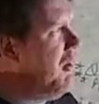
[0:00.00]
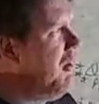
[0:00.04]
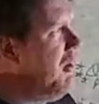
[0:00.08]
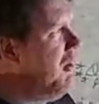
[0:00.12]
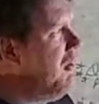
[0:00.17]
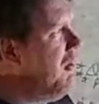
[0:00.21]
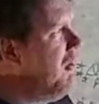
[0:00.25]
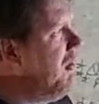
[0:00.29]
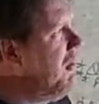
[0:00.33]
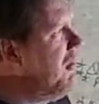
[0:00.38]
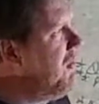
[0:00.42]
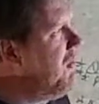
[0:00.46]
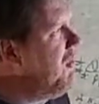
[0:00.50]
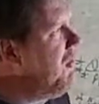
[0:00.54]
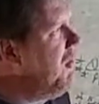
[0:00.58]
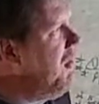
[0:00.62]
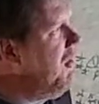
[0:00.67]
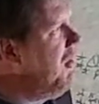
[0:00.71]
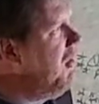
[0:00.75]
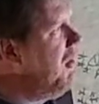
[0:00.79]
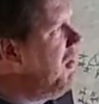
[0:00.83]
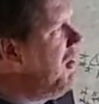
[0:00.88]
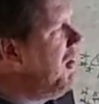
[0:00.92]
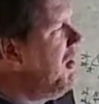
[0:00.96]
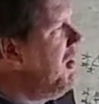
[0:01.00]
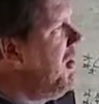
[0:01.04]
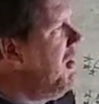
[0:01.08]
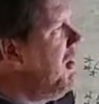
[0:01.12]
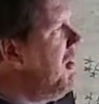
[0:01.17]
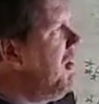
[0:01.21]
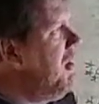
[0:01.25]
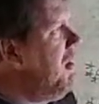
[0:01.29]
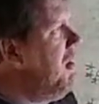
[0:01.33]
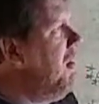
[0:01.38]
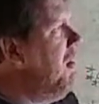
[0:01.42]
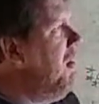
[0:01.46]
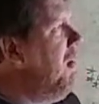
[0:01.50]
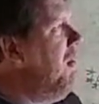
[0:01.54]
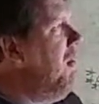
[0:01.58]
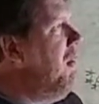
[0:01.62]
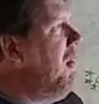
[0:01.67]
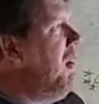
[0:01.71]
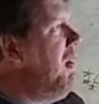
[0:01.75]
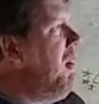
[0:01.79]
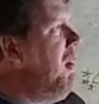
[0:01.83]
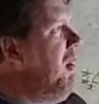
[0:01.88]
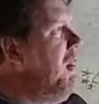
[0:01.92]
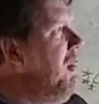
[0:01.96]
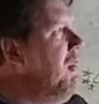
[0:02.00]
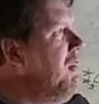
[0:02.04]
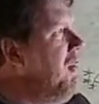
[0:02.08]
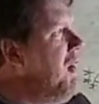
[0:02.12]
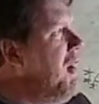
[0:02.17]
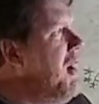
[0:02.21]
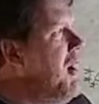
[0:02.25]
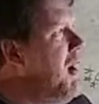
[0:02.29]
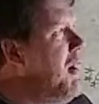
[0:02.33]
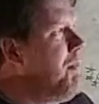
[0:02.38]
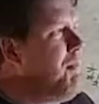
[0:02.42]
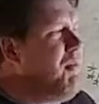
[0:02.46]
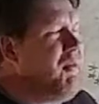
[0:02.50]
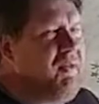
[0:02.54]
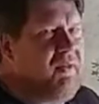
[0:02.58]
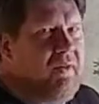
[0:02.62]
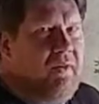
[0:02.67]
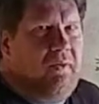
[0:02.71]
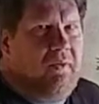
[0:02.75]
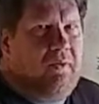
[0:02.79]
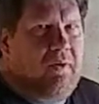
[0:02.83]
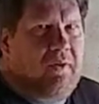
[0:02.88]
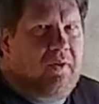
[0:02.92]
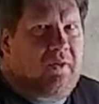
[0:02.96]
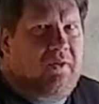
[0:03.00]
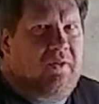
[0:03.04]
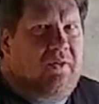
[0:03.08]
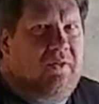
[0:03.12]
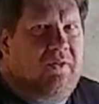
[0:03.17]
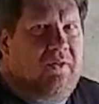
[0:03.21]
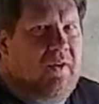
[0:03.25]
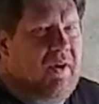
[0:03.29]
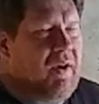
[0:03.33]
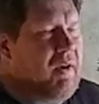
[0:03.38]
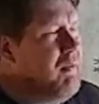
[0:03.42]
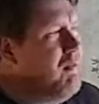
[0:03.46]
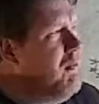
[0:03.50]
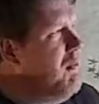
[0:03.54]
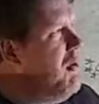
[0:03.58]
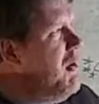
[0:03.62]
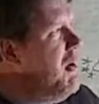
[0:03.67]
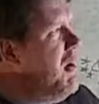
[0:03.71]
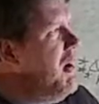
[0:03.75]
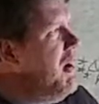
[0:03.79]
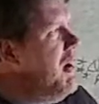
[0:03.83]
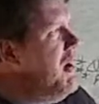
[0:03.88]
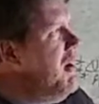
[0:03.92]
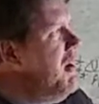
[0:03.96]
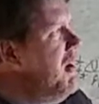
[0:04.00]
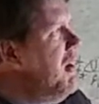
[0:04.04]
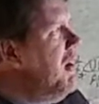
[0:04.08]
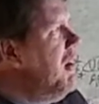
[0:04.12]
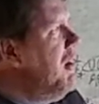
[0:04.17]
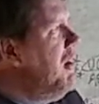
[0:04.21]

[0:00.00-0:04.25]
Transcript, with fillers: You know it's a you know uh, the opposite works the same way.